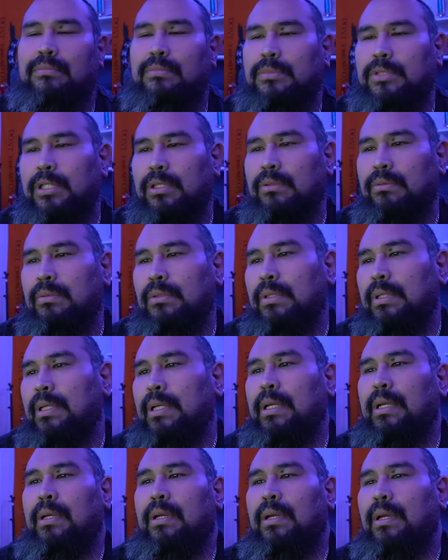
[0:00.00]
So
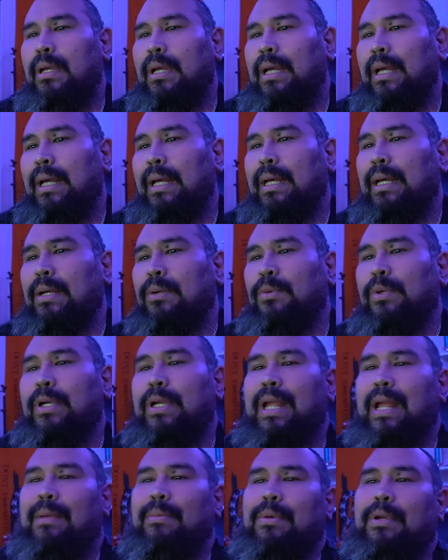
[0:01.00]
rear
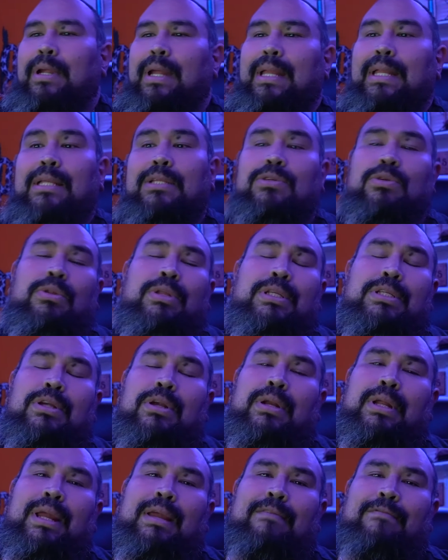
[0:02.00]
camera, and it's only
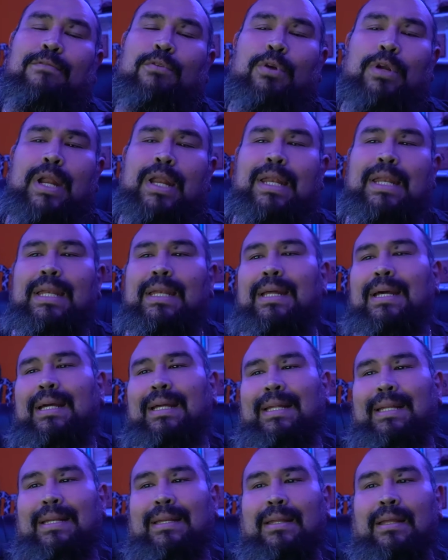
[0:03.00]
starting at
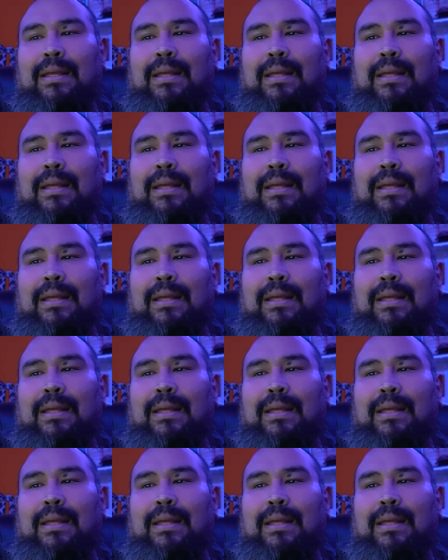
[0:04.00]
$499.